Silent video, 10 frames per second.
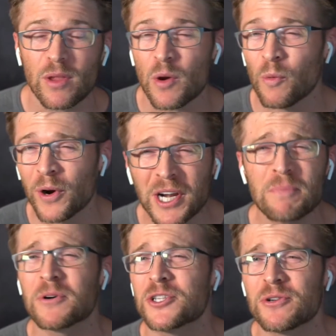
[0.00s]
We're going
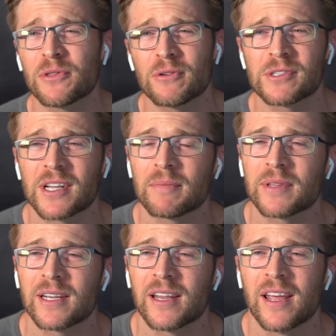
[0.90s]
to put you through
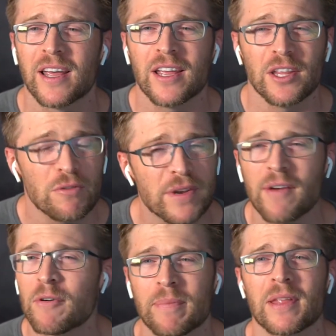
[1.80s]
something you've
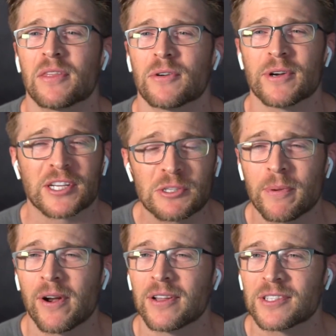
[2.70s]
never been through, an
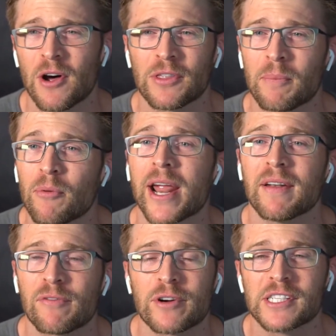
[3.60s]
experience called the
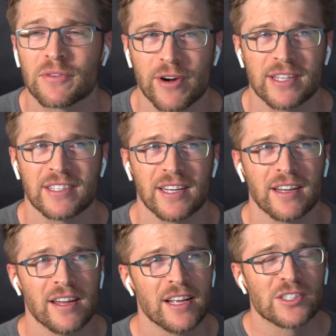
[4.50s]
Brain Freeze Frenzy.
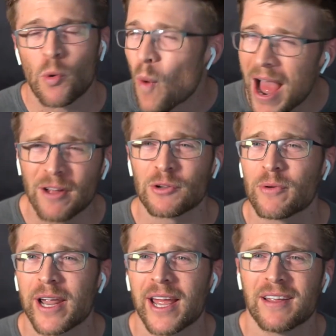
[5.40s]
It's a wild
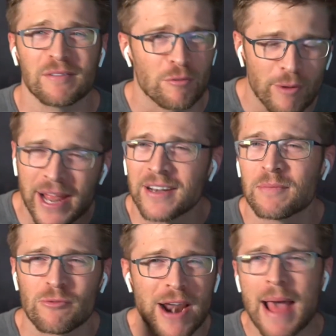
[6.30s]
array,
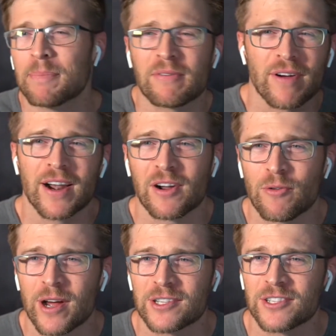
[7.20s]
random, rapid-fire
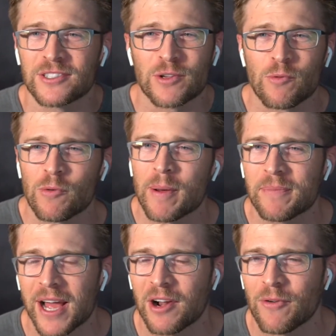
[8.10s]
questions to warm up
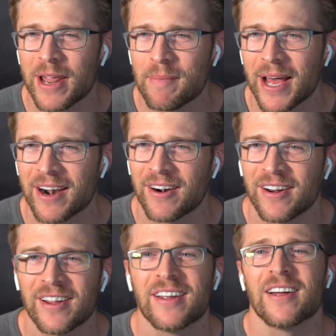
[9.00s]
that gray
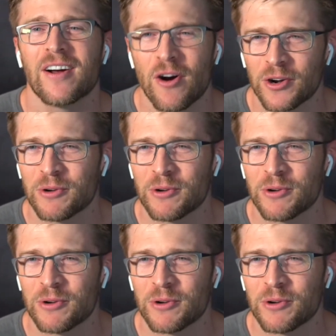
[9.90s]
matter. Are you